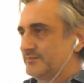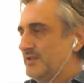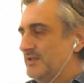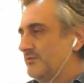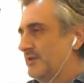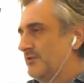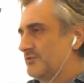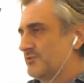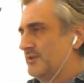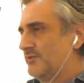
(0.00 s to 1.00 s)
Okay, and you can
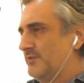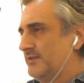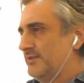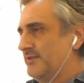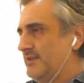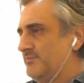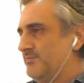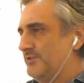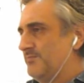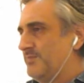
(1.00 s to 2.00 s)
also calculate the
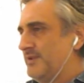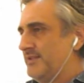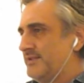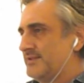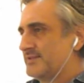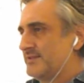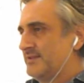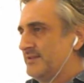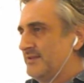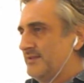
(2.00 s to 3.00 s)
input impedance,
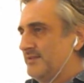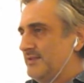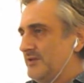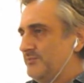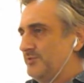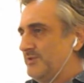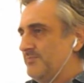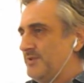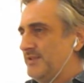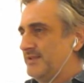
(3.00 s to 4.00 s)
the output
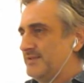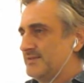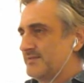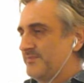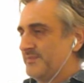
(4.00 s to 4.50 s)
impedance,